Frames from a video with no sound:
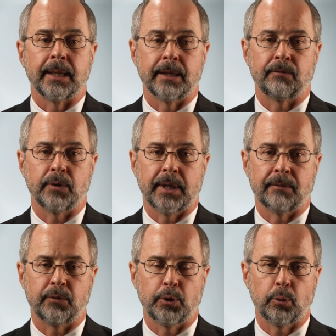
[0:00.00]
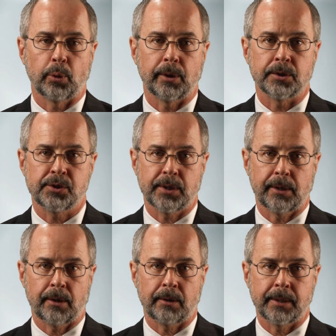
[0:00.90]
If you are a
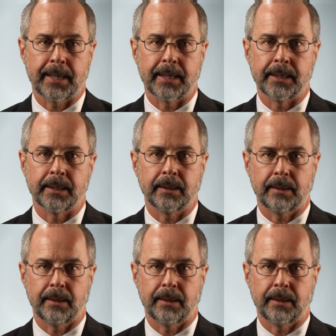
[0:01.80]
CRNA,